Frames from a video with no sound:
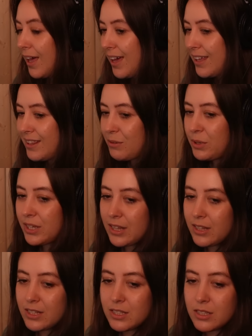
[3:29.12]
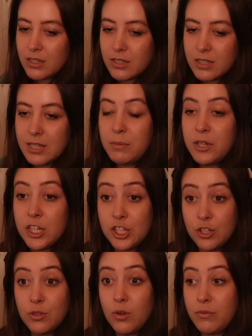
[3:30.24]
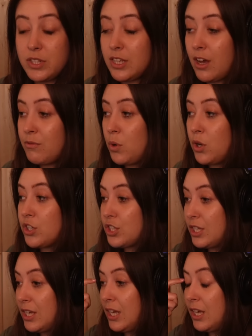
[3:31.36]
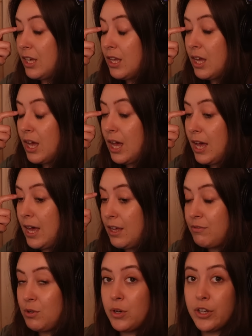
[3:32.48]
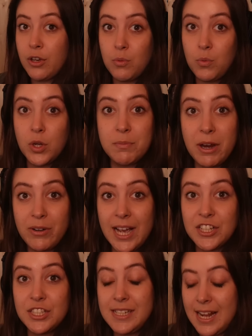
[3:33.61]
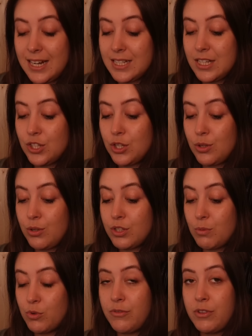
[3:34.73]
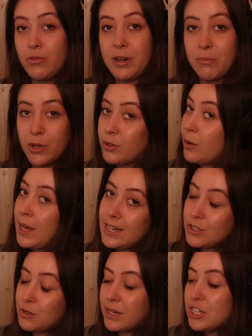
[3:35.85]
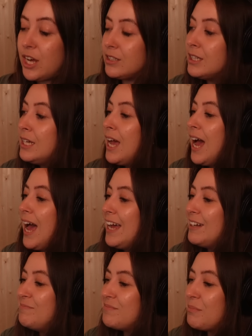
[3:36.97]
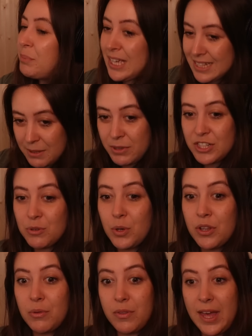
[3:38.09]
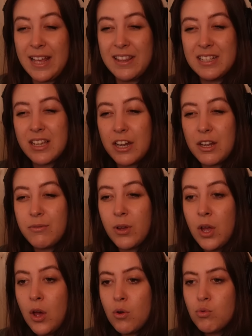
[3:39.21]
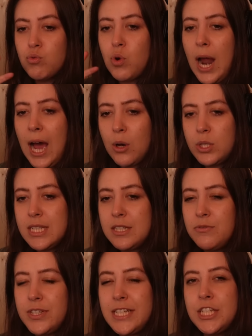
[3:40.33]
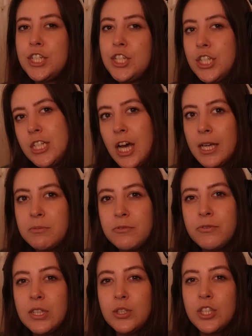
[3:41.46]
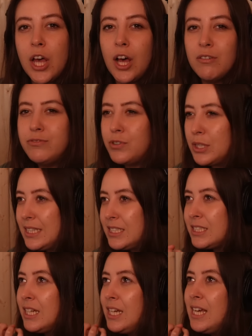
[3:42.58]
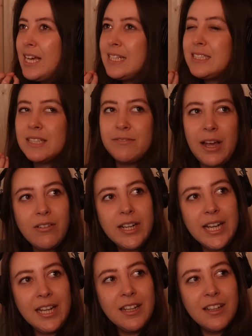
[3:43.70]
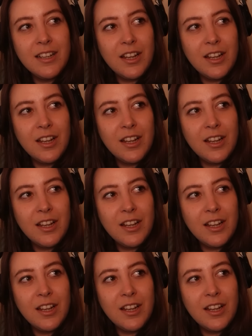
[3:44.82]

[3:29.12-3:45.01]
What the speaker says: And then we get this similar to, obviously I've watched the, if you want to go watch my reaction analysis to Somewhere Over the Rainbow, go ahead, it's on my channel. But yeah, similar to what there, this kind of rounded, vintagey type feel to her voice. It's very